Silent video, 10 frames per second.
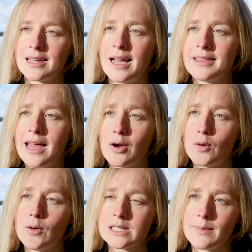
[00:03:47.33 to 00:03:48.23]
and then
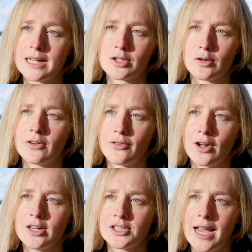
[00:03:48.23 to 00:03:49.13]
always make sure you
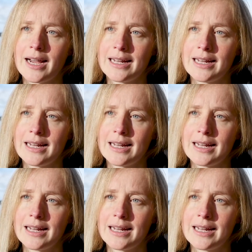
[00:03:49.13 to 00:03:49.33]
follow check,